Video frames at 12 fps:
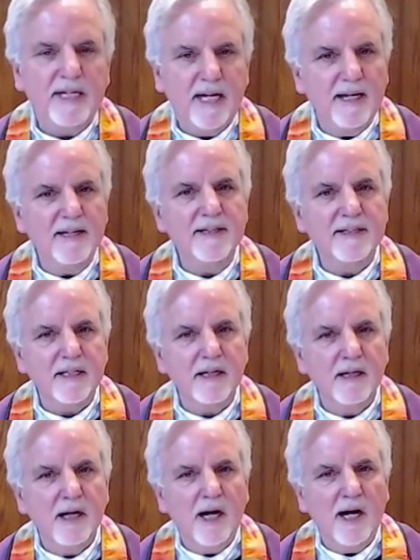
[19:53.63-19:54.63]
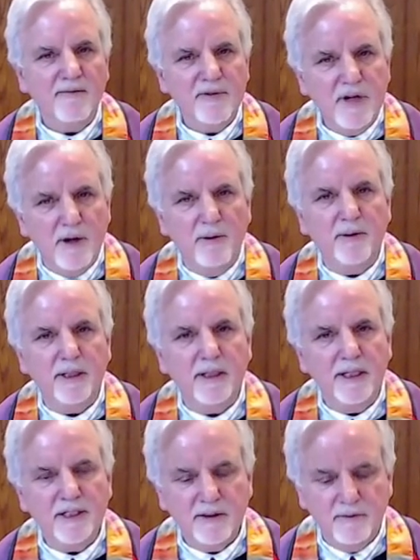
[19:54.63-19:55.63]
But because I've
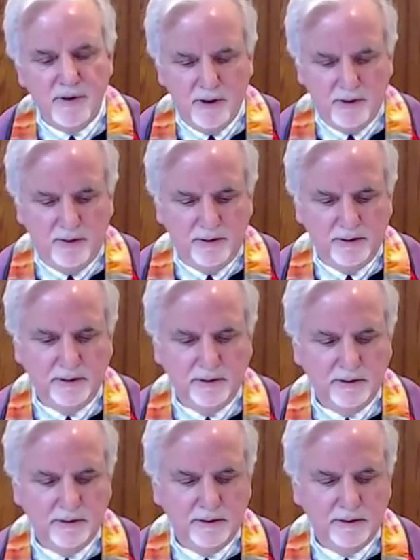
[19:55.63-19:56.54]
known each of you,